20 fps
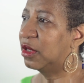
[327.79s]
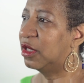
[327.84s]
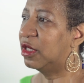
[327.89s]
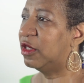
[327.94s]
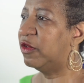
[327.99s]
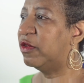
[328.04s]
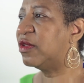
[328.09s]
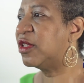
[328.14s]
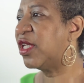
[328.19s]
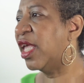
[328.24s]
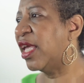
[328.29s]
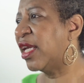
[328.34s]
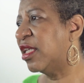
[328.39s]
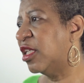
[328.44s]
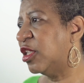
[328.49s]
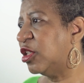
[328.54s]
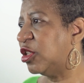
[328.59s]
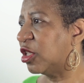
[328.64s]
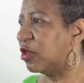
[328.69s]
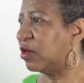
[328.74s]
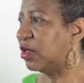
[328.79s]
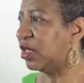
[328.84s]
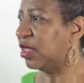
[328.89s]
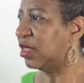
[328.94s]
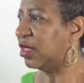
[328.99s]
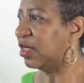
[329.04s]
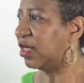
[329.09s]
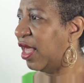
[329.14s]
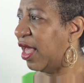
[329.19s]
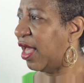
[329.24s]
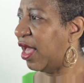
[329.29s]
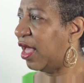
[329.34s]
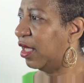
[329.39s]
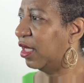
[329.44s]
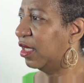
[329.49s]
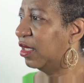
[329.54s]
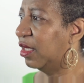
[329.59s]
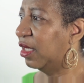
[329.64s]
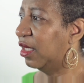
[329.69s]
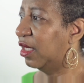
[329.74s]
You've taken a journey
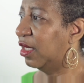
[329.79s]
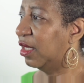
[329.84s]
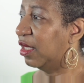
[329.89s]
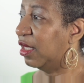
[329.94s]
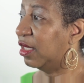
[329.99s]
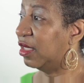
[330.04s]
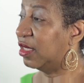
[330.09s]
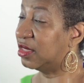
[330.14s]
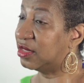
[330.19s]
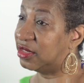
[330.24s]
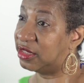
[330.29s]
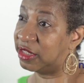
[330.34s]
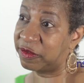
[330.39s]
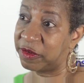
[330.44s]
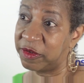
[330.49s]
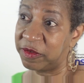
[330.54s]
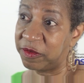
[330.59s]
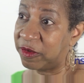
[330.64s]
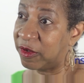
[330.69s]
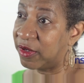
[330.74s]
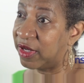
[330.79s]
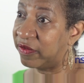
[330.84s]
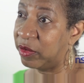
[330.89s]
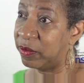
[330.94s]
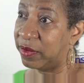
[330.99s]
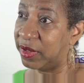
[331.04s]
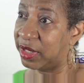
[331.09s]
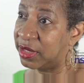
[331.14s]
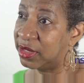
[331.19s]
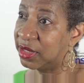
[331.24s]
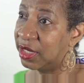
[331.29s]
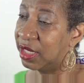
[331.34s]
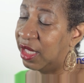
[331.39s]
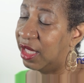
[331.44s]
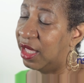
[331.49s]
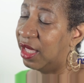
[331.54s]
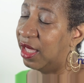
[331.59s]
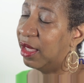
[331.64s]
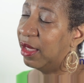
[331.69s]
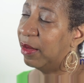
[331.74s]
that is different for everyone,
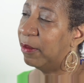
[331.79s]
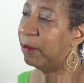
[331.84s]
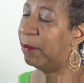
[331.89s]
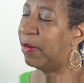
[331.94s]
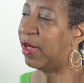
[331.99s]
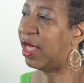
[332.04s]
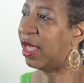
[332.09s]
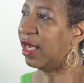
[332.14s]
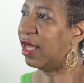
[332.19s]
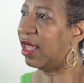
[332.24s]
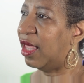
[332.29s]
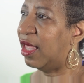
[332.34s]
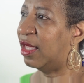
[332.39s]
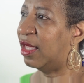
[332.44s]
but